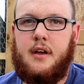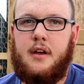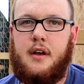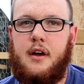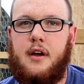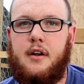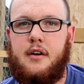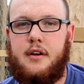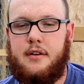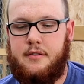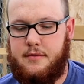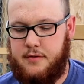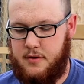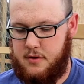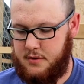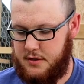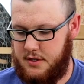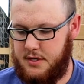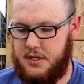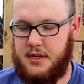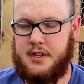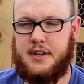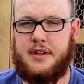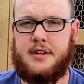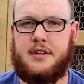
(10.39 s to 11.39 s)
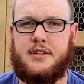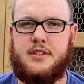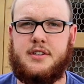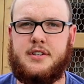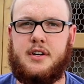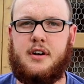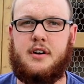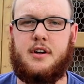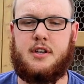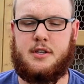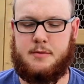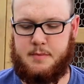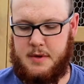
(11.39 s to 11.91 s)
Alright folks,
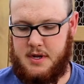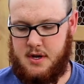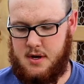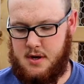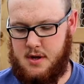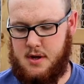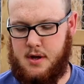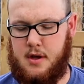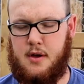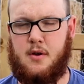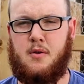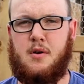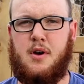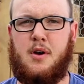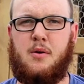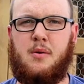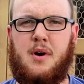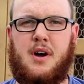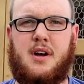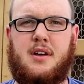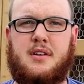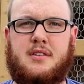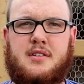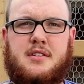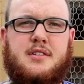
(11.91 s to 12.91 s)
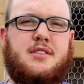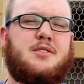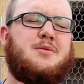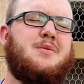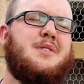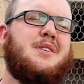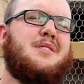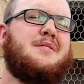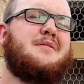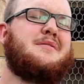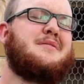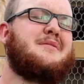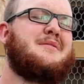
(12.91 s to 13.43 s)
sorry it's been quite a while since
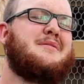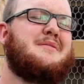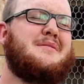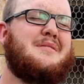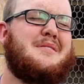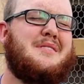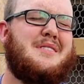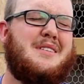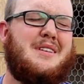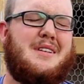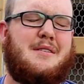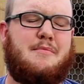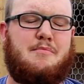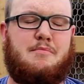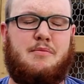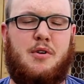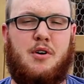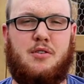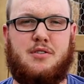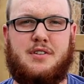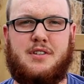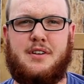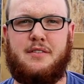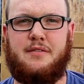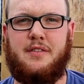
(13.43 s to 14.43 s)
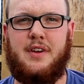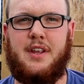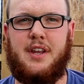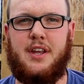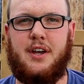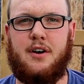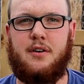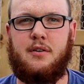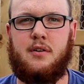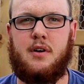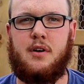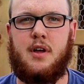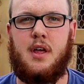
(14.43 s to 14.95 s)
we posted a
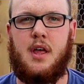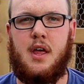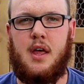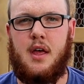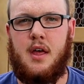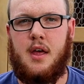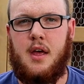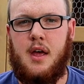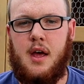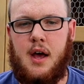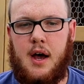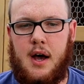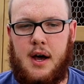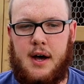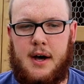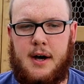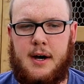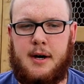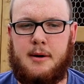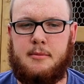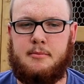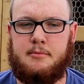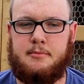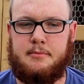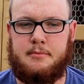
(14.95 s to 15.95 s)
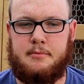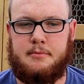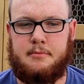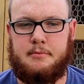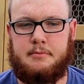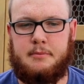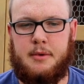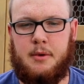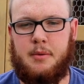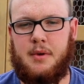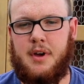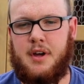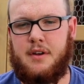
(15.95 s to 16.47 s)
video,
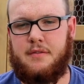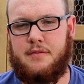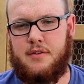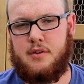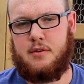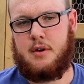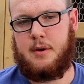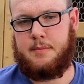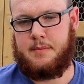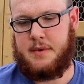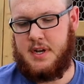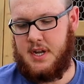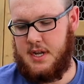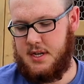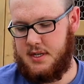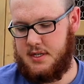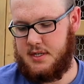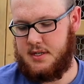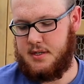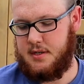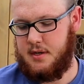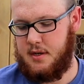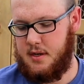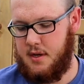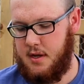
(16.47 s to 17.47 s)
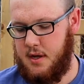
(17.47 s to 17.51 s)
but we got a few updates.